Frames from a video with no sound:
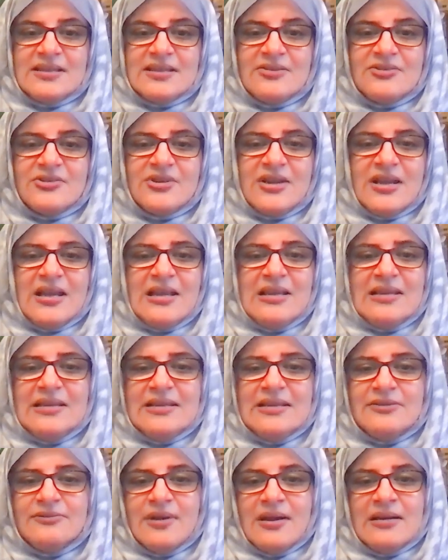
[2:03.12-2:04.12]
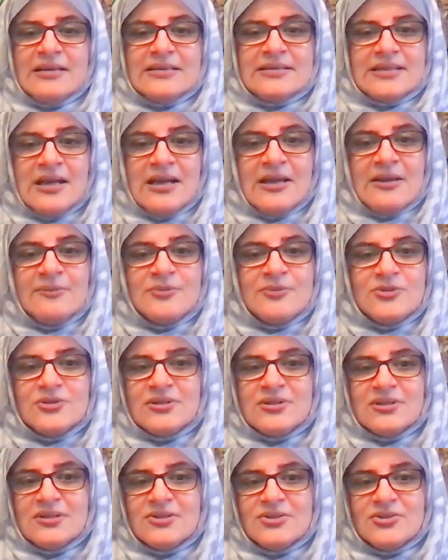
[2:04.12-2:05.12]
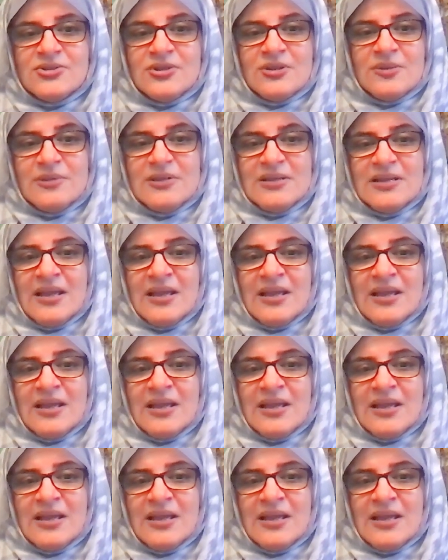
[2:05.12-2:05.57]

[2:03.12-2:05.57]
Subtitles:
and rarely find time to turn to Him in